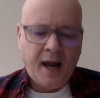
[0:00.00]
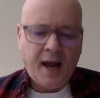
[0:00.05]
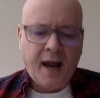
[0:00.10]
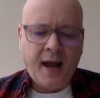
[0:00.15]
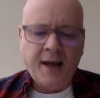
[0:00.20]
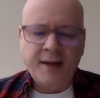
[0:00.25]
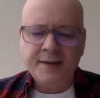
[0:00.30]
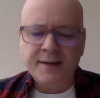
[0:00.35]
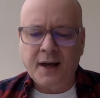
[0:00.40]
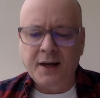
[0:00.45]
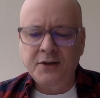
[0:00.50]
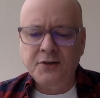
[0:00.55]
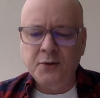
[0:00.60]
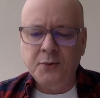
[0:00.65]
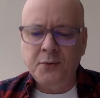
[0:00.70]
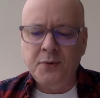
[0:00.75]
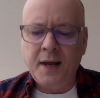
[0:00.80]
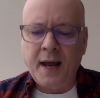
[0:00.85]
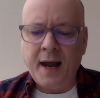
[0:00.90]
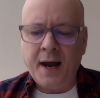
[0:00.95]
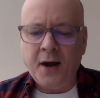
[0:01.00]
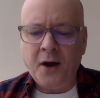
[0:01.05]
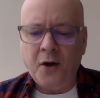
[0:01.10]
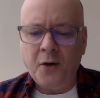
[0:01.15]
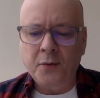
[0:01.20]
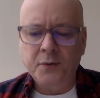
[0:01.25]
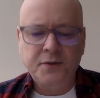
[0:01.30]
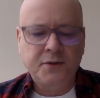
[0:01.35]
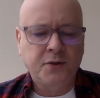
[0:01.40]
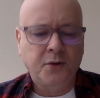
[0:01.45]
As I do
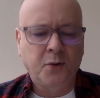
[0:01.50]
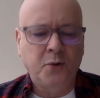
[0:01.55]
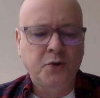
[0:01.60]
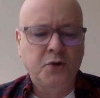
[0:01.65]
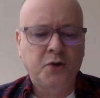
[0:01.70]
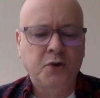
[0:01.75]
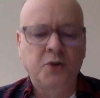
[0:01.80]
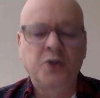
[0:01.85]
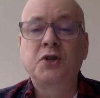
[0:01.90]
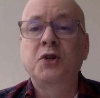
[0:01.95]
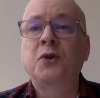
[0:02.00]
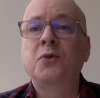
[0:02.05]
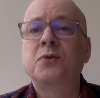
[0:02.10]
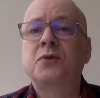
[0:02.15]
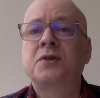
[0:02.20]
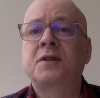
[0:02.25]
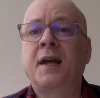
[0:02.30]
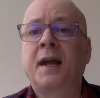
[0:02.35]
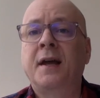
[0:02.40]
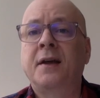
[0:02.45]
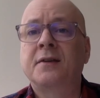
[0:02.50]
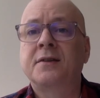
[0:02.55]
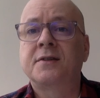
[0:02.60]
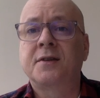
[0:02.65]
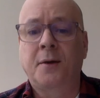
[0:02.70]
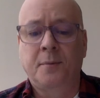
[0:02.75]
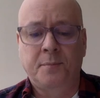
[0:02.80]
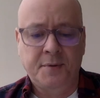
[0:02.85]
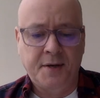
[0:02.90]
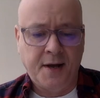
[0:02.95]
now, so should you stand
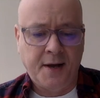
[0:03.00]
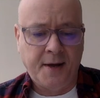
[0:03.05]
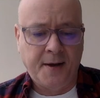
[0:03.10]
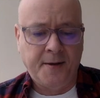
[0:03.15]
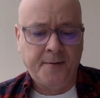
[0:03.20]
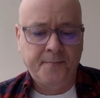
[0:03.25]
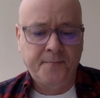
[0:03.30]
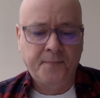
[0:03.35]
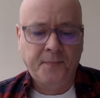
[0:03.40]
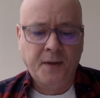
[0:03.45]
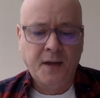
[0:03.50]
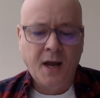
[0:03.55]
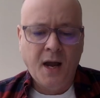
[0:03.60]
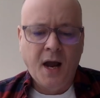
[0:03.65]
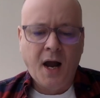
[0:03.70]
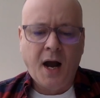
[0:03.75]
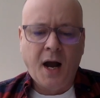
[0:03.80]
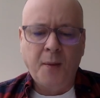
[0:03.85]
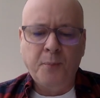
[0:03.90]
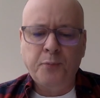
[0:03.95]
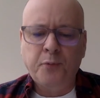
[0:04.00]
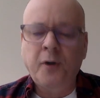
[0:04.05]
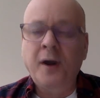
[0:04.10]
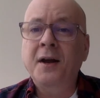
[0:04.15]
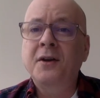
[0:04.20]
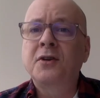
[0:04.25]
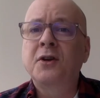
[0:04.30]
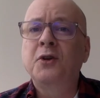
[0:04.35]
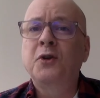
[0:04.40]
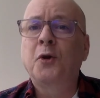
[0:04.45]
someday. I pray
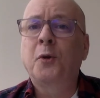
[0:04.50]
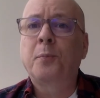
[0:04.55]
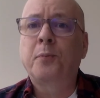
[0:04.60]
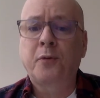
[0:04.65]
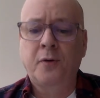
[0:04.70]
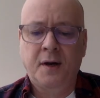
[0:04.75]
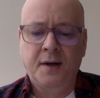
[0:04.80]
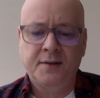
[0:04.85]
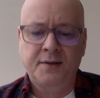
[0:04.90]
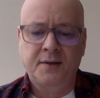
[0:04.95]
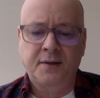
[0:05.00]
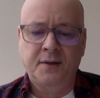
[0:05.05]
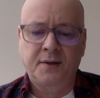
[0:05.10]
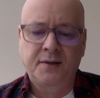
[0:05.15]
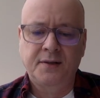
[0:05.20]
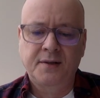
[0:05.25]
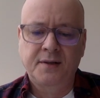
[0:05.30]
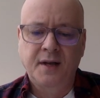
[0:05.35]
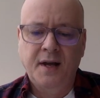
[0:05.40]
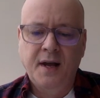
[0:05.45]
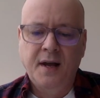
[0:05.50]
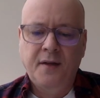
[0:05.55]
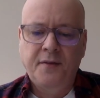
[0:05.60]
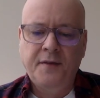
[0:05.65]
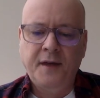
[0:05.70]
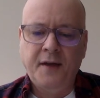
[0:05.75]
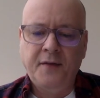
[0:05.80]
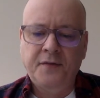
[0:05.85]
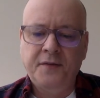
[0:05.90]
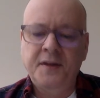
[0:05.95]
to your presence
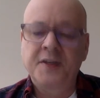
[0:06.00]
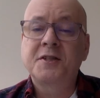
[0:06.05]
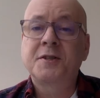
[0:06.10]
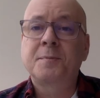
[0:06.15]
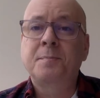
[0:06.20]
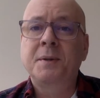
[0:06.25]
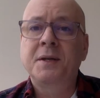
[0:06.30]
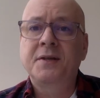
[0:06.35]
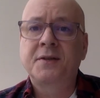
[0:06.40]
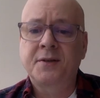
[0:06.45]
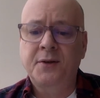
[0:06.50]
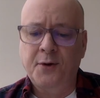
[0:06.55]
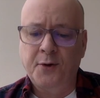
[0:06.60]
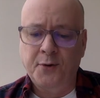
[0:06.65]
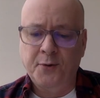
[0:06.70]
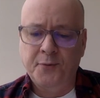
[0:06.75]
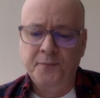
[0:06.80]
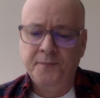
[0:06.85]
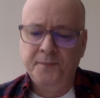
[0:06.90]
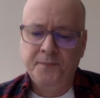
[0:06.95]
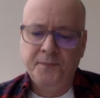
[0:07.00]
that this be so.